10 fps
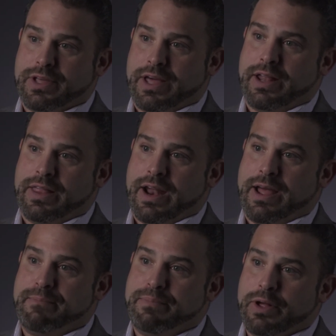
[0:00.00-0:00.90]
that
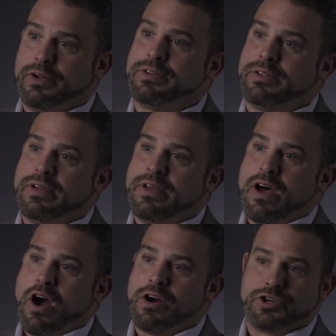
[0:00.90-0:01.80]
I built
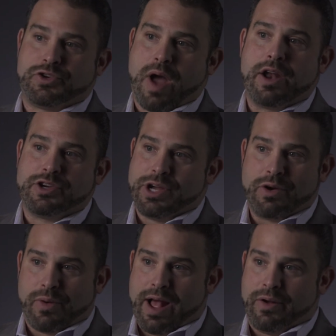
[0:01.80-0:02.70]
our strategy
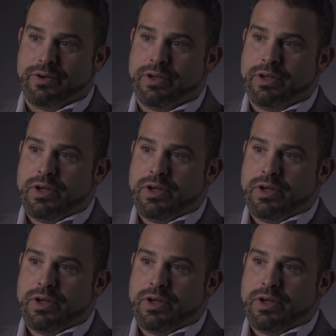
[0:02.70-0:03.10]
around,